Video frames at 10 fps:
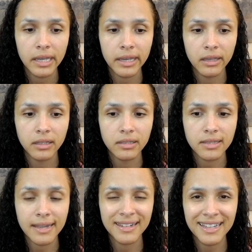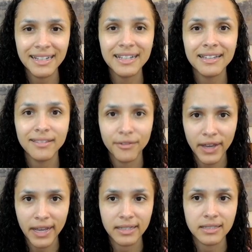is needing the
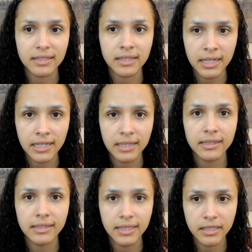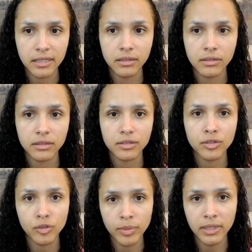facts, needing the details
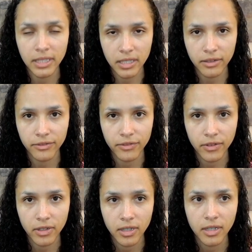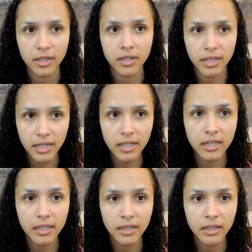to believe,
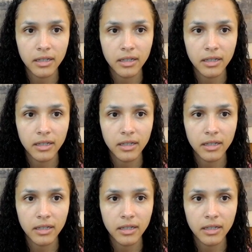needing